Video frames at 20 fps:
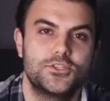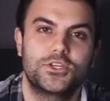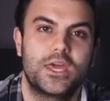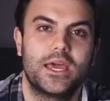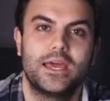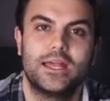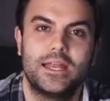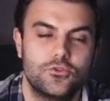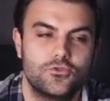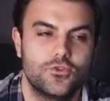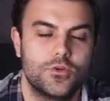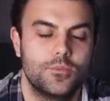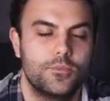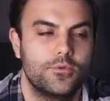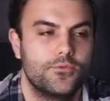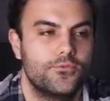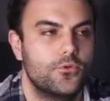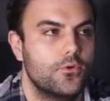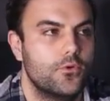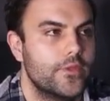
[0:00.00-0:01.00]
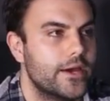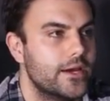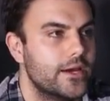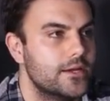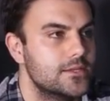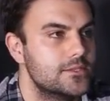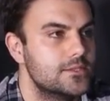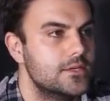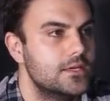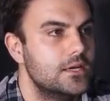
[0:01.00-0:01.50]
to get an entry before
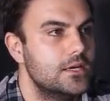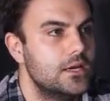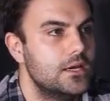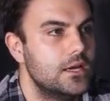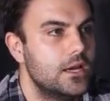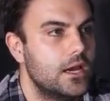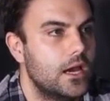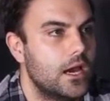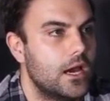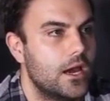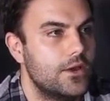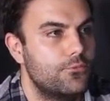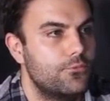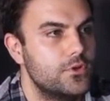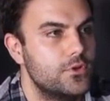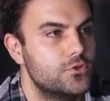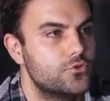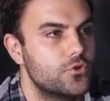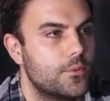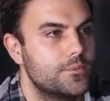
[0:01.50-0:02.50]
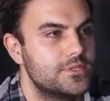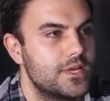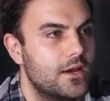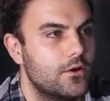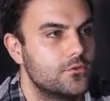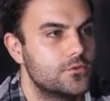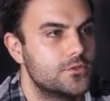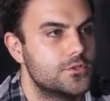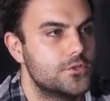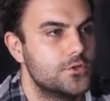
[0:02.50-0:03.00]
that. If we drop
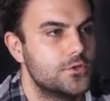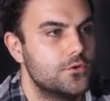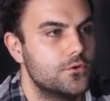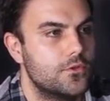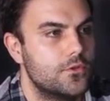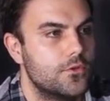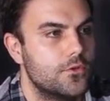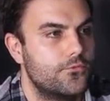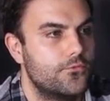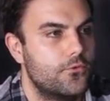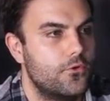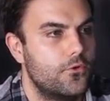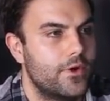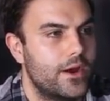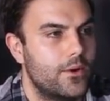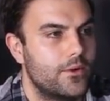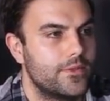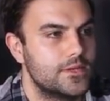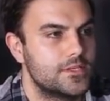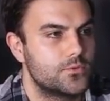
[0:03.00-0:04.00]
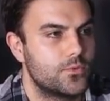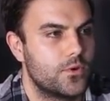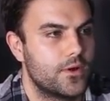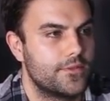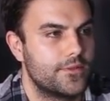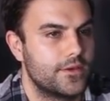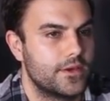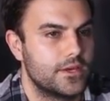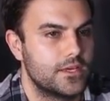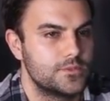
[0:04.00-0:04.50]
down to the 4 hour, this is where I
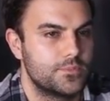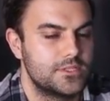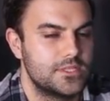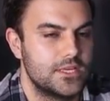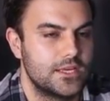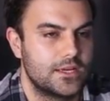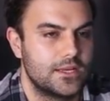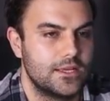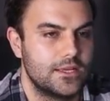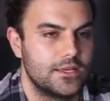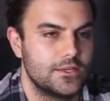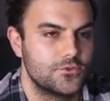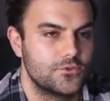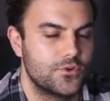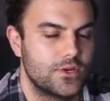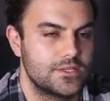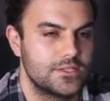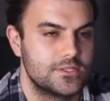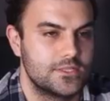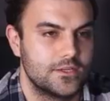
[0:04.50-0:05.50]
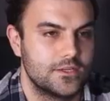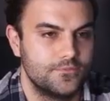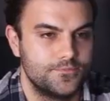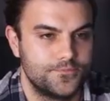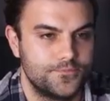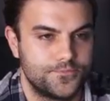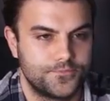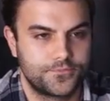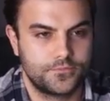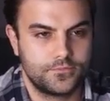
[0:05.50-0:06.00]
think is particularly interesting.
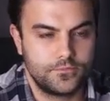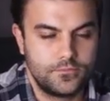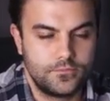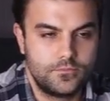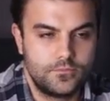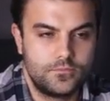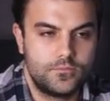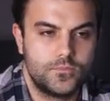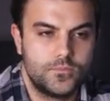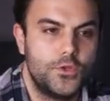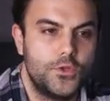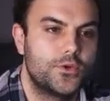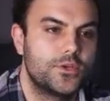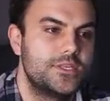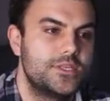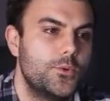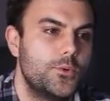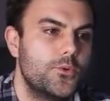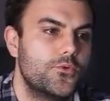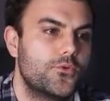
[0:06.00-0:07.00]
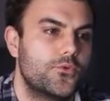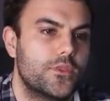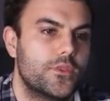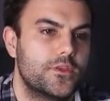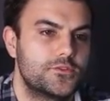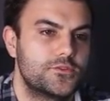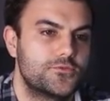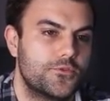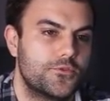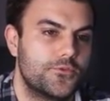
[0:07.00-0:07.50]
You can see we've got
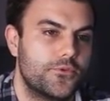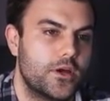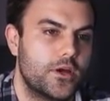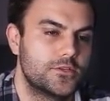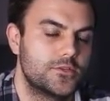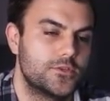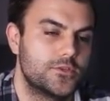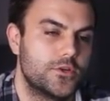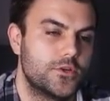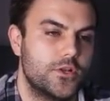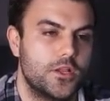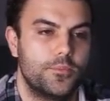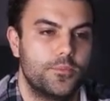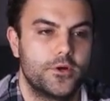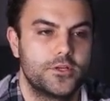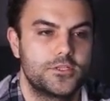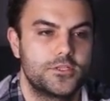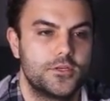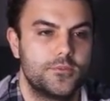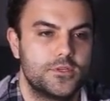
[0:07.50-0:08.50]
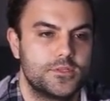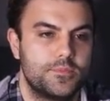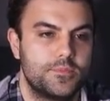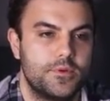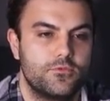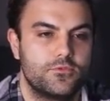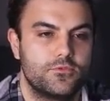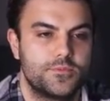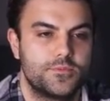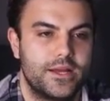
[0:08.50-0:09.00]
this reversal zone at the bottom that's been
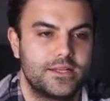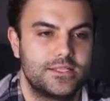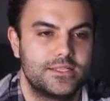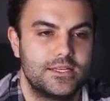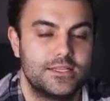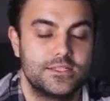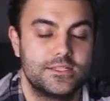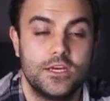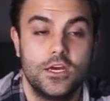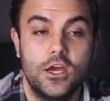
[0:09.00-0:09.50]
respected.